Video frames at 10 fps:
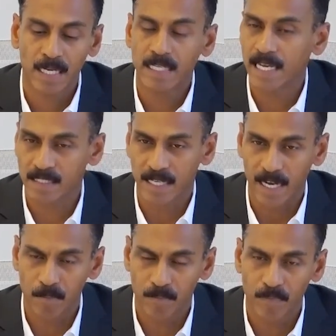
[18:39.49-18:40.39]
It takes
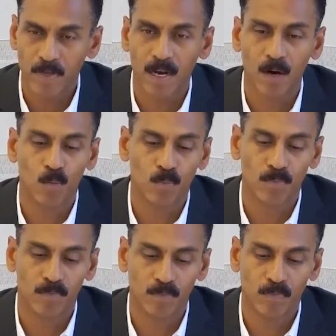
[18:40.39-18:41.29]
time.
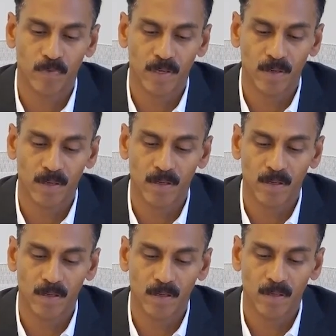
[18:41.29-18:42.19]

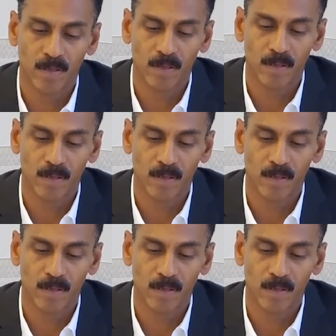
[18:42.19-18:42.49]
We